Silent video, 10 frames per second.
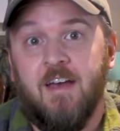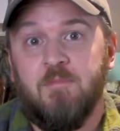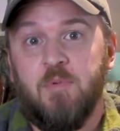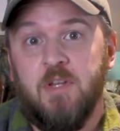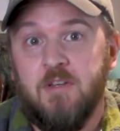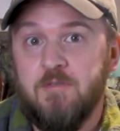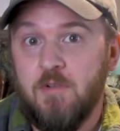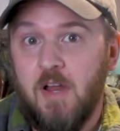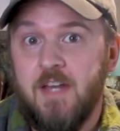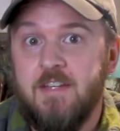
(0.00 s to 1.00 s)
Pretty good
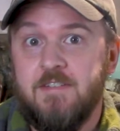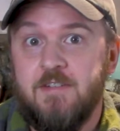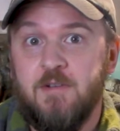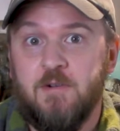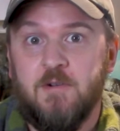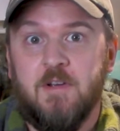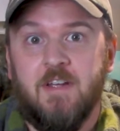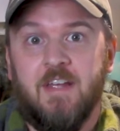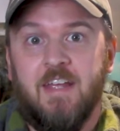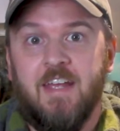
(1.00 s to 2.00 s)
variety too,
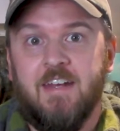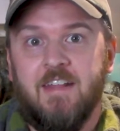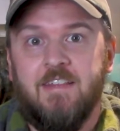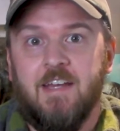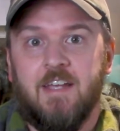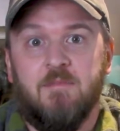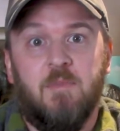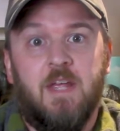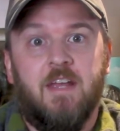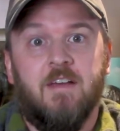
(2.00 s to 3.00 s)
and I think I can
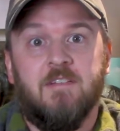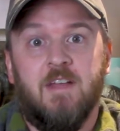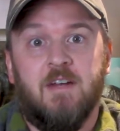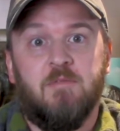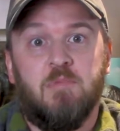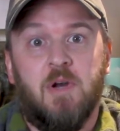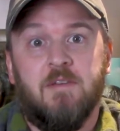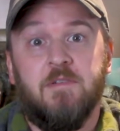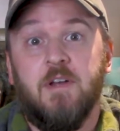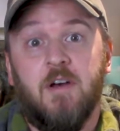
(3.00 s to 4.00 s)
make a lot of
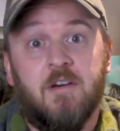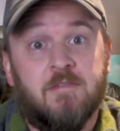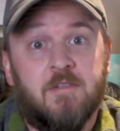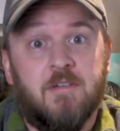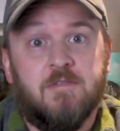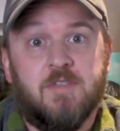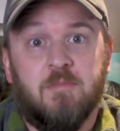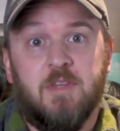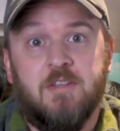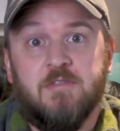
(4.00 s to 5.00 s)
profit off of
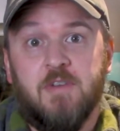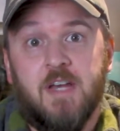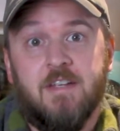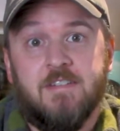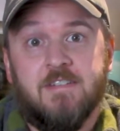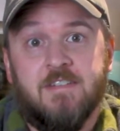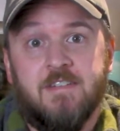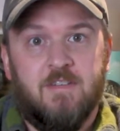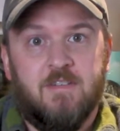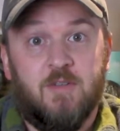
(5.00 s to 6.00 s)
some of these finds.
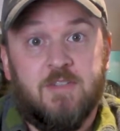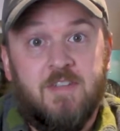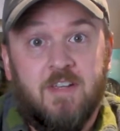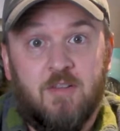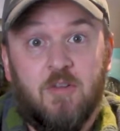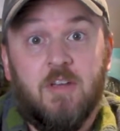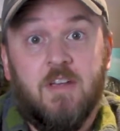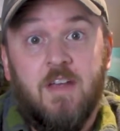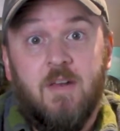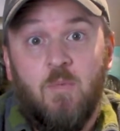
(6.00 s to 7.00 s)
So let's take a look
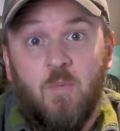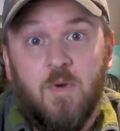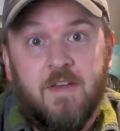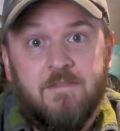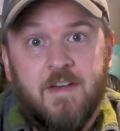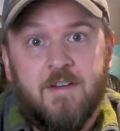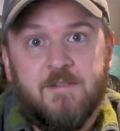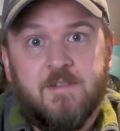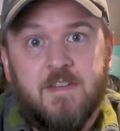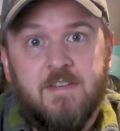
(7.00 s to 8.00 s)
at what I found.